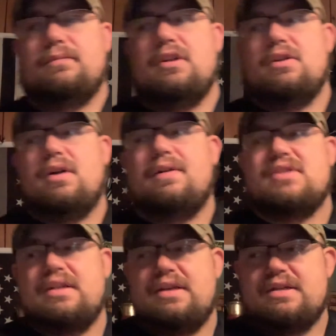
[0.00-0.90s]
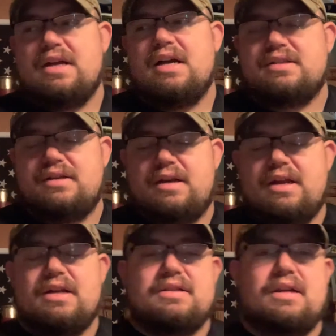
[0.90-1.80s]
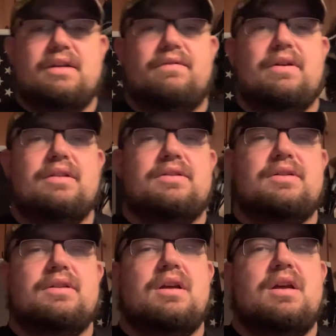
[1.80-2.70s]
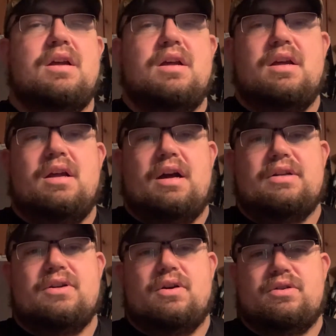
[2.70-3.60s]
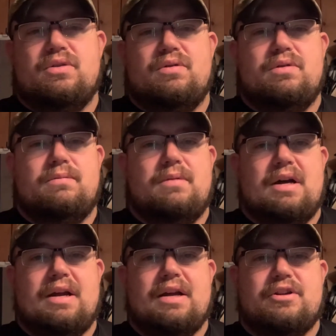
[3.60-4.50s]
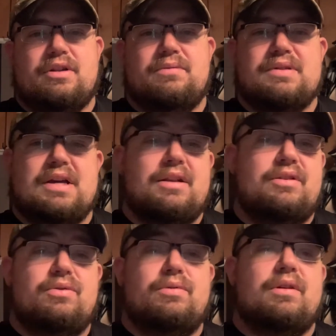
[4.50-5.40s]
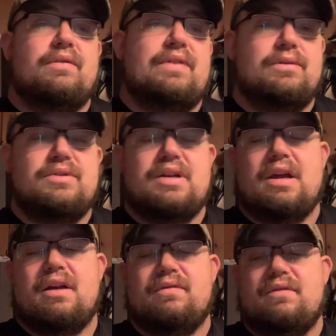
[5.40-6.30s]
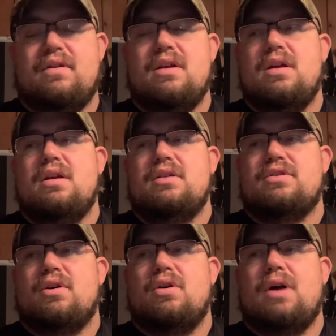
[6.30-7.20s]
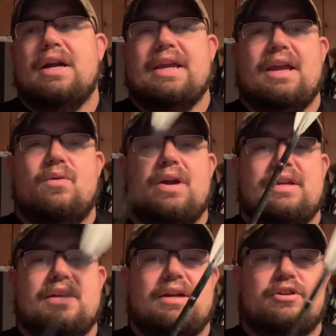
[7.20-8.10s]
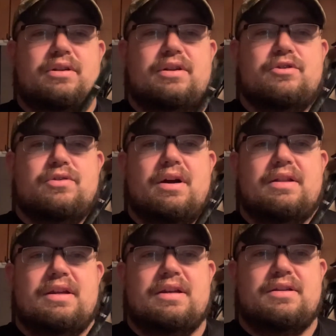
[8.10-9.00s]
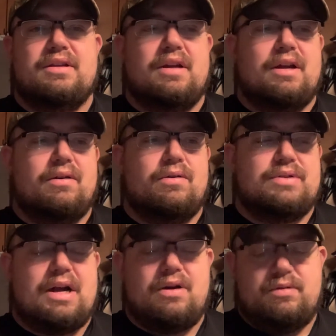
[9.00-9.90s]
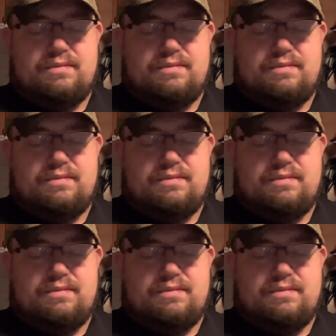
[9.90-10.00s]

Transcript: I've seen these guys at ASA events. I talked to them. I actually was added to their field staff. So I can't wait to actually try these arrows out,